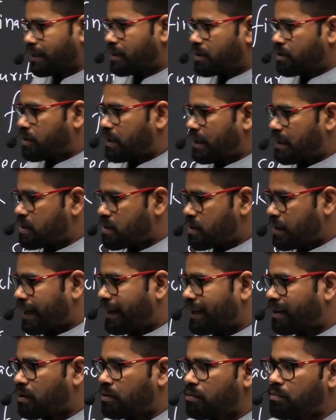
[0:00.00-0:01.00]
is
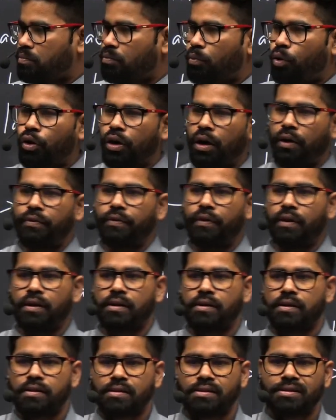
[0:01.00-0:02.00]
like more of
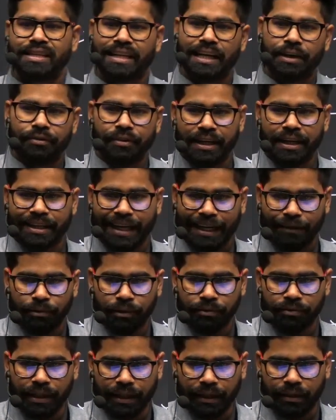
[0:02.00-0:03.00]
a slavery type
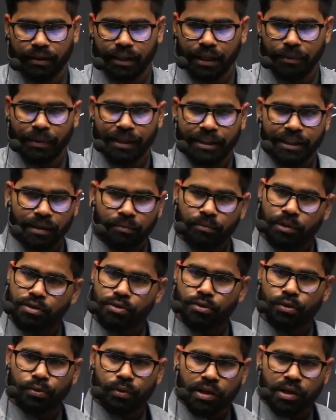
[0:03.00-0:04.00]
of thing. Girmitia
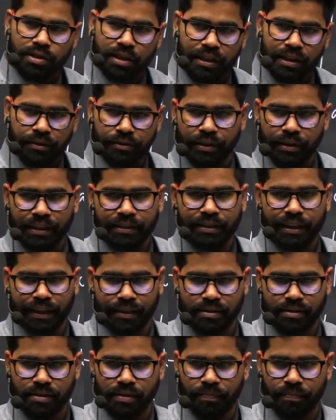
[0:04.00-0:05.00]
Mazdoor was a different
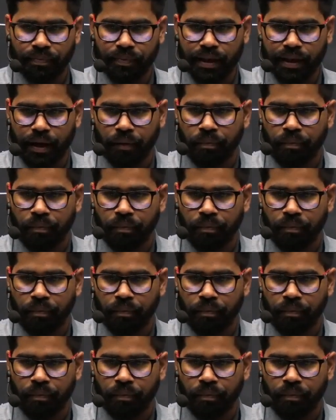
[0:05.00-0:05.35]
things. Okay.